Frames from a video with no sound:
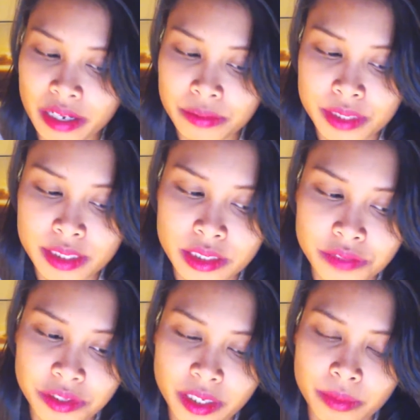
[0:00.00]
my
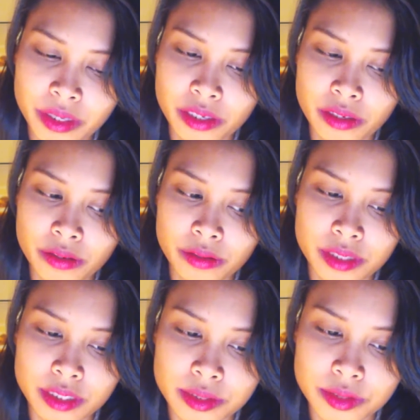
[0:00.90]
reasons for coming
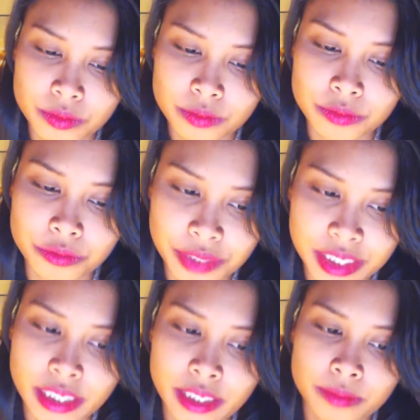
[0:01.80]
here is
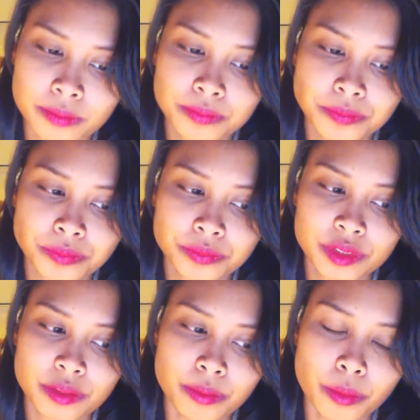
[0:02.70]
really
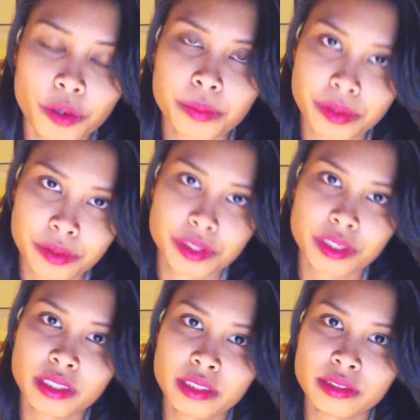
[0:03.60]
more
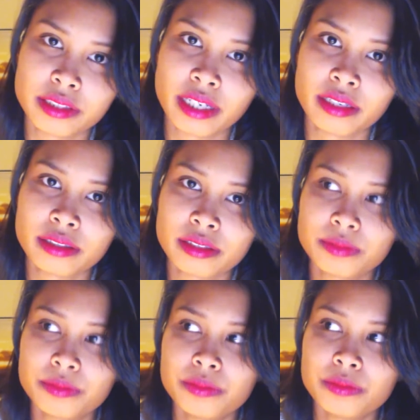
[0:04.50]
personal than
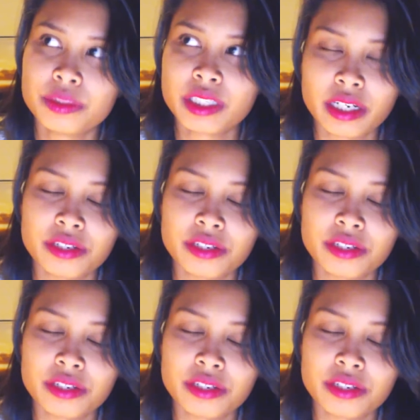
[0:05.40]
the